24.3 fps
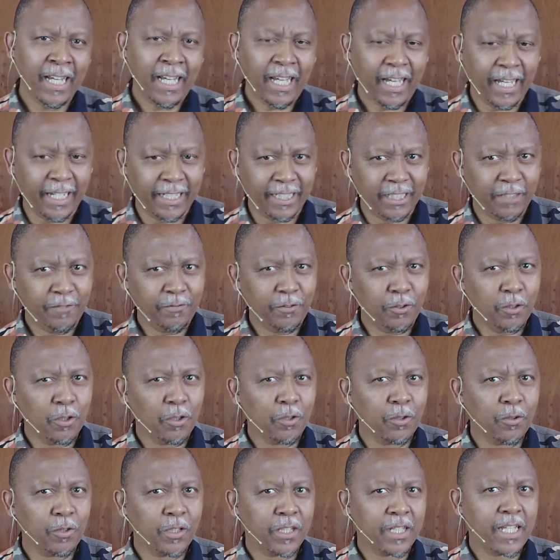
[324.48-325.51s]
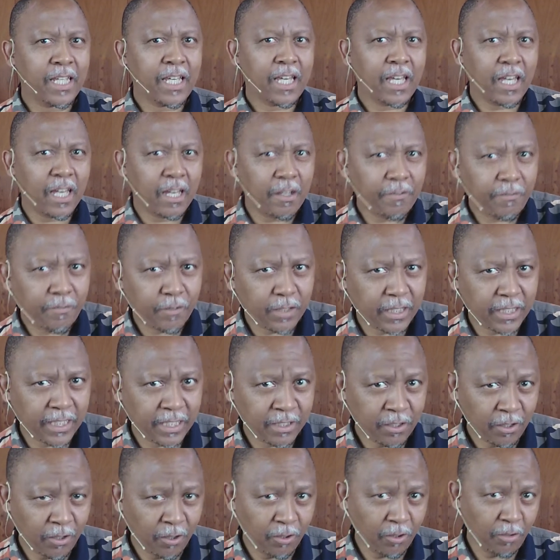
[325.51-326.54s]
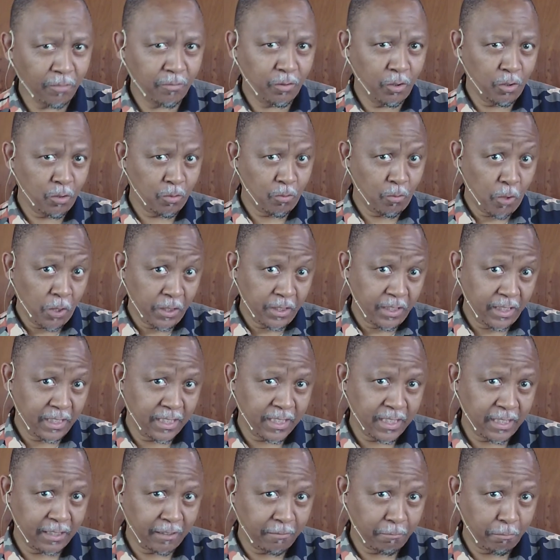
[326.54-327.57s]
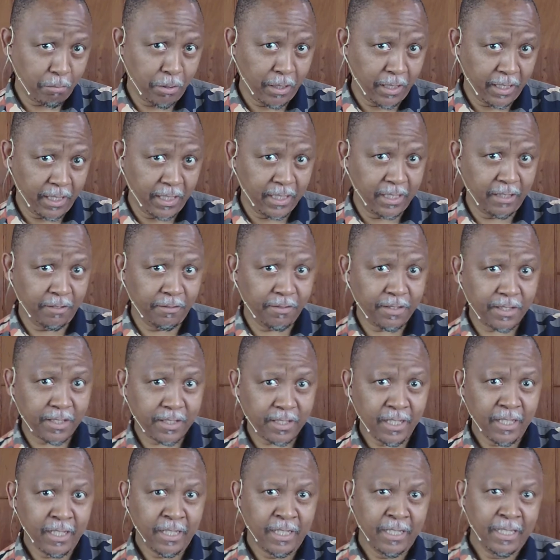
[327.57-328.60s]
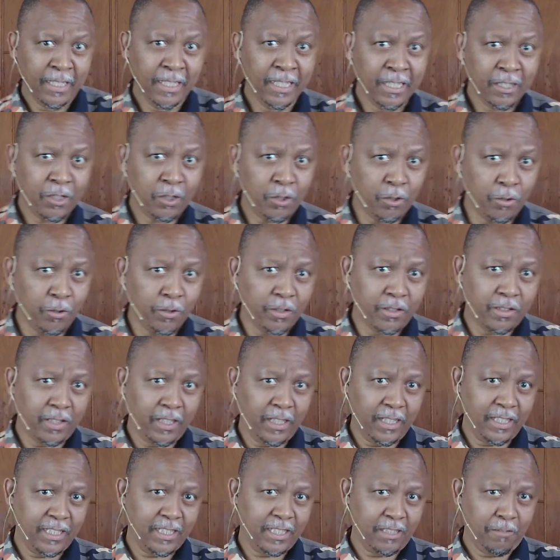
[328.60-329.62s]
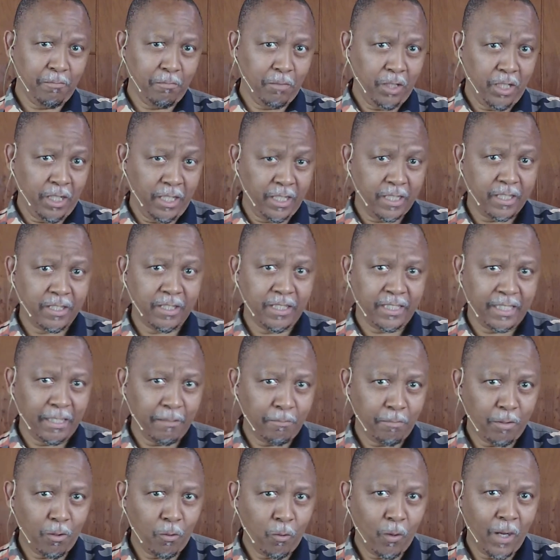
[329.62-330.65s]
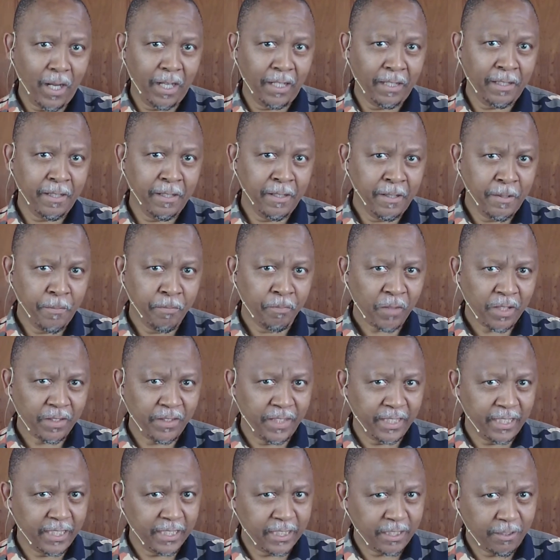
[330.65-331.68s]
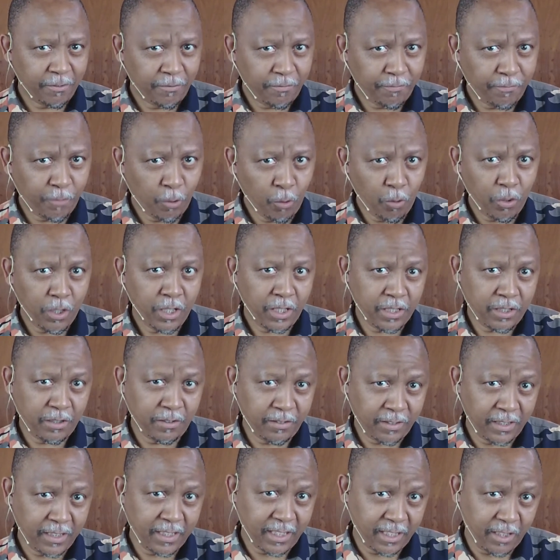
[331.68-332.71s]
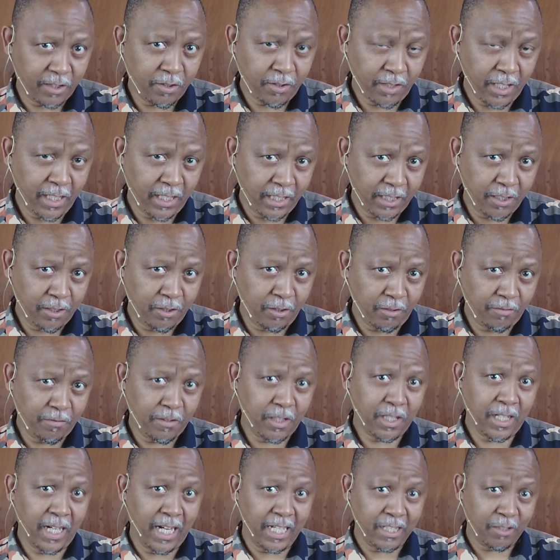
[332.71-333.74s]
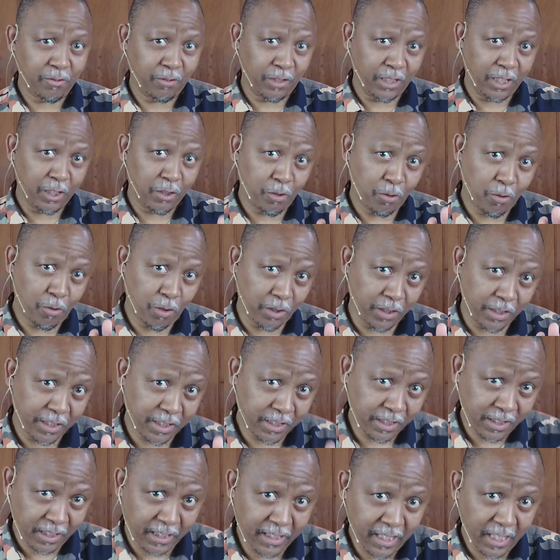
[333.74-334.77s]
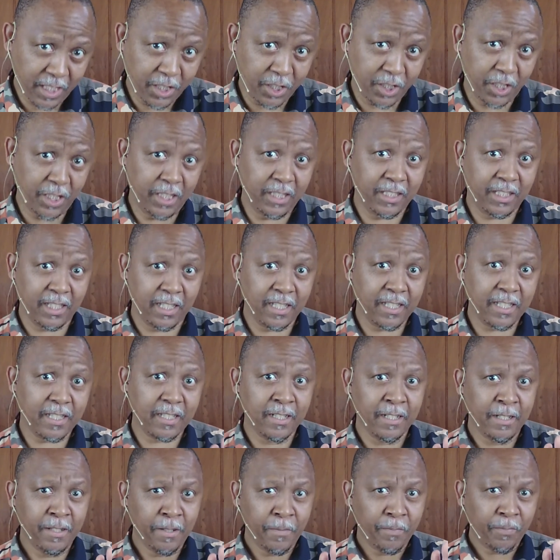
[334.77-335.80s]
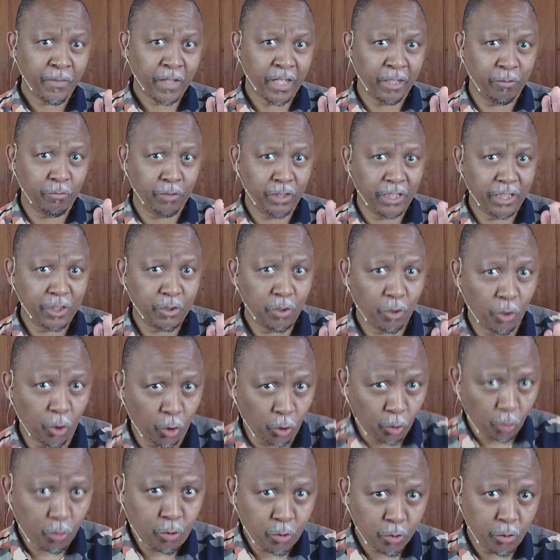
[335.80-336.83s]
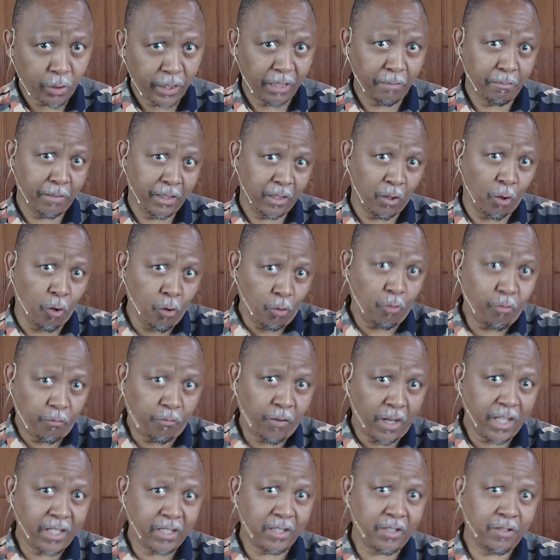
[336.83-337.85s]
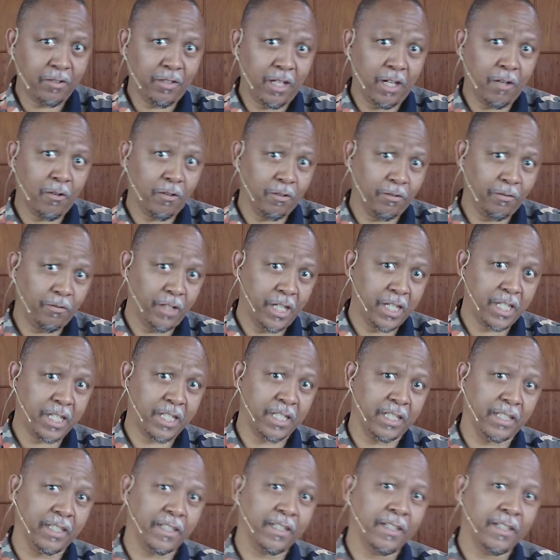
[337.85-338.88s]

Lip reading: And if you look carefully at all of those warnings and imperatives, two things emerge. Number one, there is a focus on the centrality of Christ. We need to consider Jesus, and we need to look to him and hold fast to our confession.